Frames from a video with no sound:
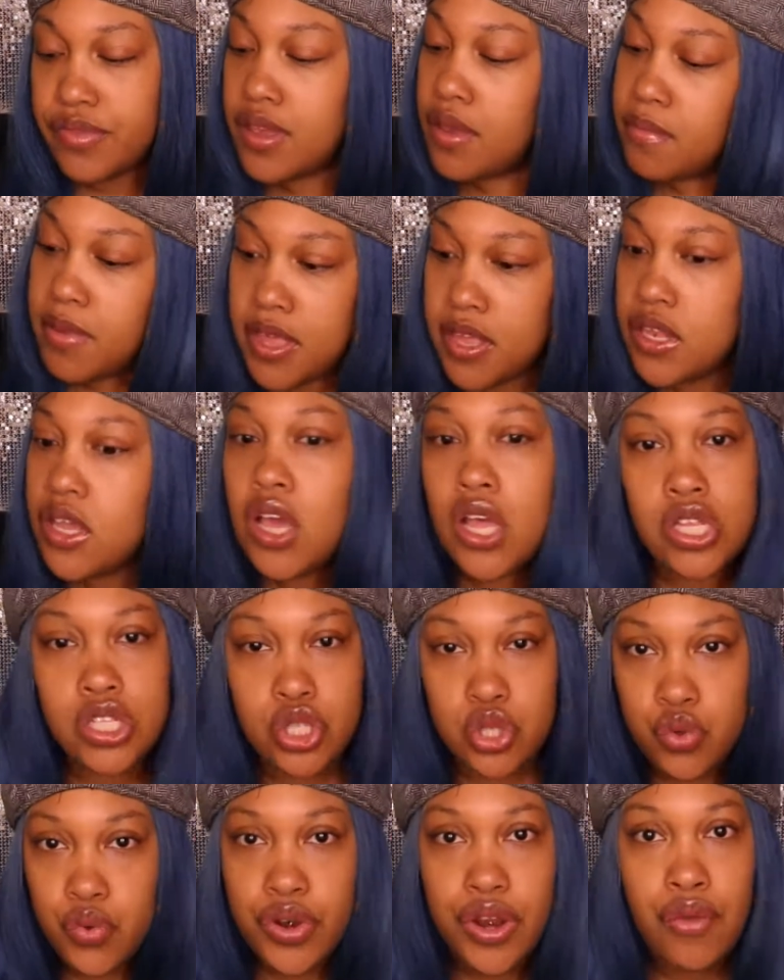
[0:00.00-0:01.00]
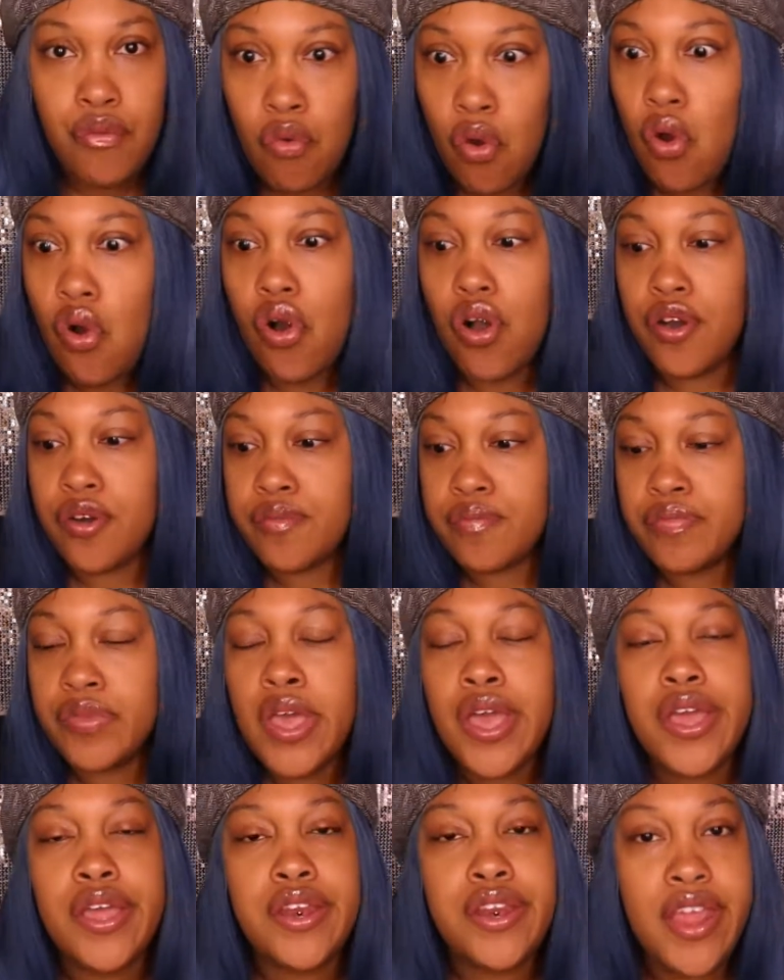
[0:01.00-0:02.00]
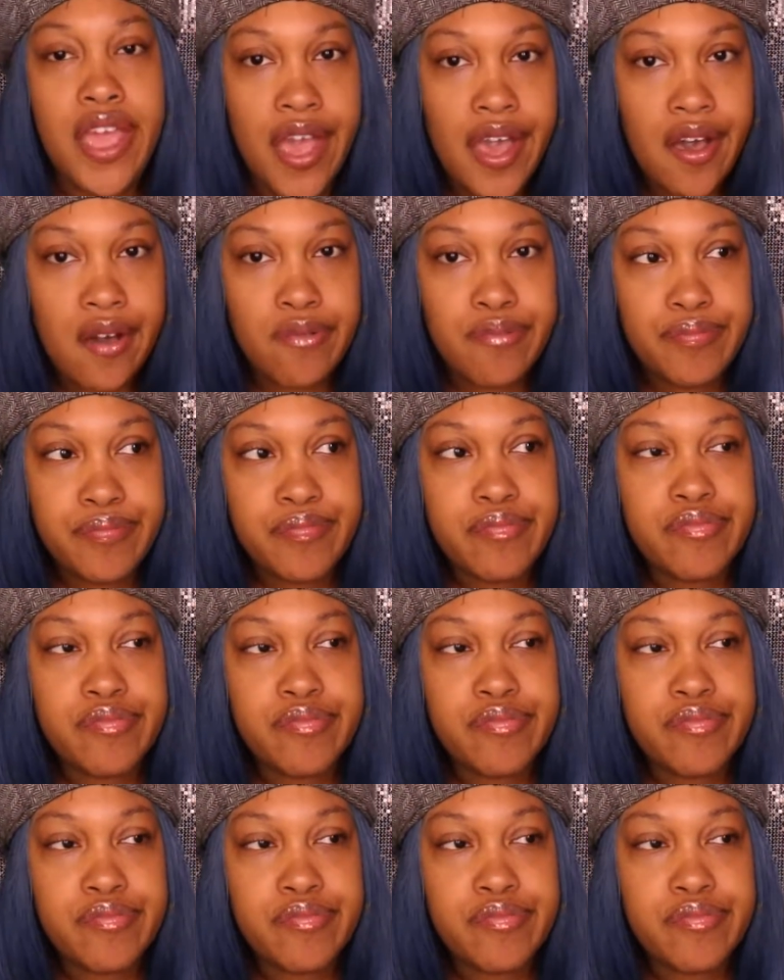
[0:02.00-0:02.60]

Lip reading: Been doing it wrong. Now,